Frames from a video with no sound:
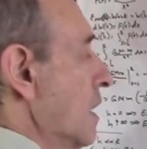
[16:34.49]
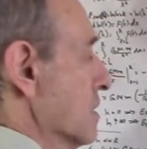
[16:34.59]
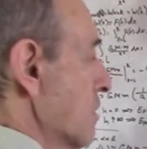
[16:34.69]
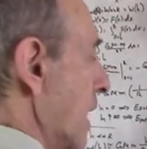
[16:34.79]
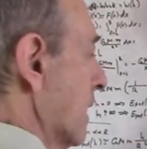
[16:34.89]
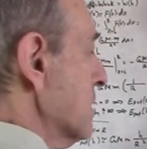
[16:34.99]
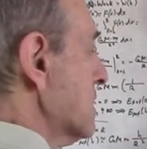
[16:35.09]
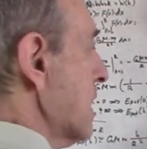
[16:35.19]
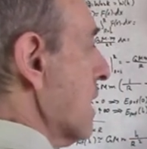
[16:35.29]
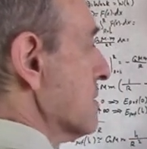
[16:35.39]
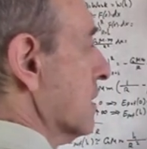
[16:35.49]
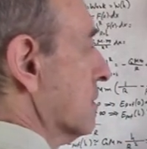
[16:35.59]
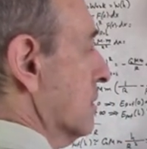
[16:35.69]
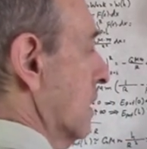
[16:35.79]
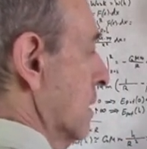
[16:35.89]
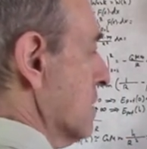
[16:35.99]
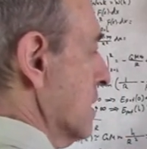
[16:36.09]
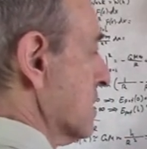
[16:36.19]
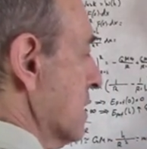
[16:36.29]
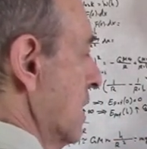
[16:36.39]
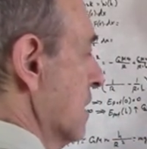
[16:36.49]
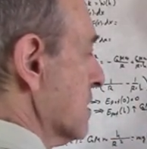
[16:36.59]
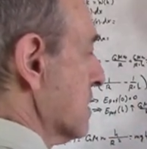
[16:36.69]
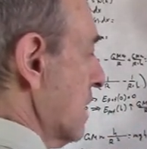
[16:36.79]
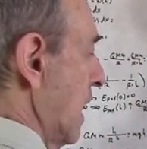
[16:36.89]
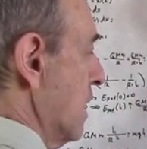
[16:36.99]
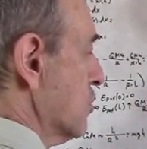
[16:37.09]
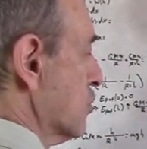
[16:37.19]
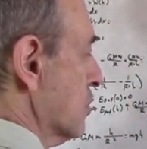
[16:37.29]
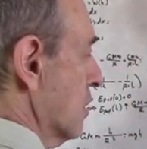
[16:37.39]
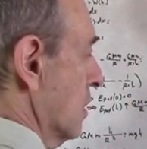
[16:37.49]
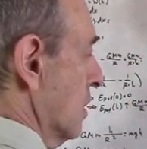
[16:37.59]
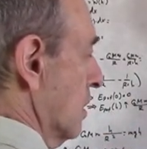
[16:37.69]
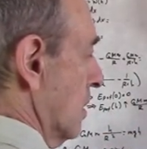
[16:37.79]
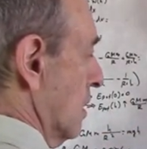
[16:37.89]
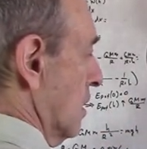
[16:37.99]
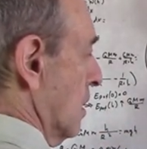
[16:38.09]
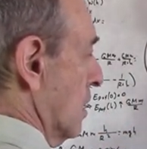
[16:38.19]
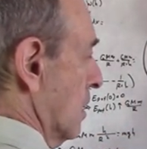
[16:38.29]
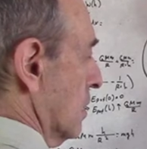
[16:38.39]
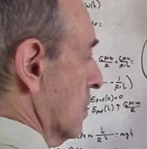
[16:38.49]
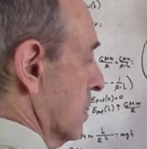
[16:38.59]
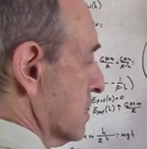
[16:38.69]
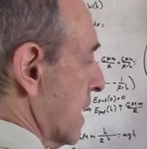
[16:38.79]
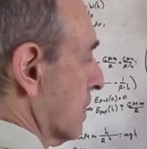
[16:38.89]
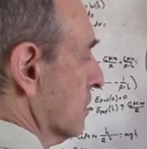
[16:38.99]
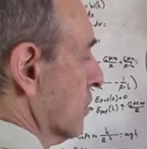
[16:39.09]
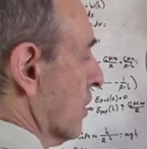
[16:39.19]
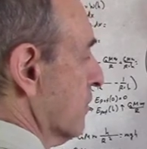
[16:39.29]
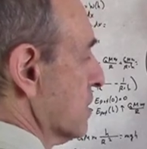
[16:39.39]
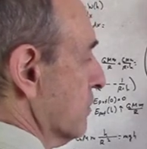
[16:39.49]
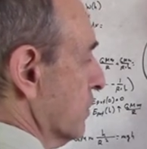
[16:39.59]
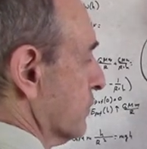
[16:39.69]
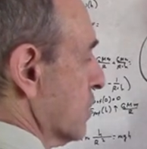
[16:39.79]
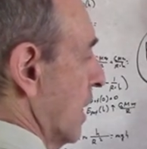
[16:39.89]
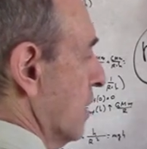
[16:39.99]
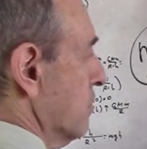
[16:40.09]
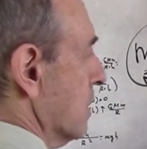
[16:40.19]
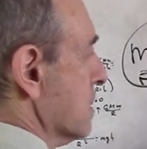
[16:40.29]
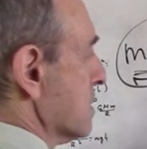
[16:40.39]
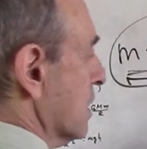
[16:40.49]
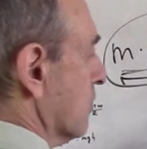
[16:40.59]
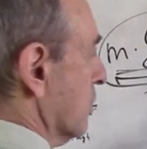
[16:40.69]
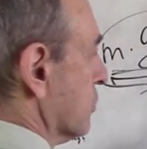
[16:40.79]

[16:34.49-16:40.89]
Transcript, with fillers: So I can say that this is h second derivative of time is equal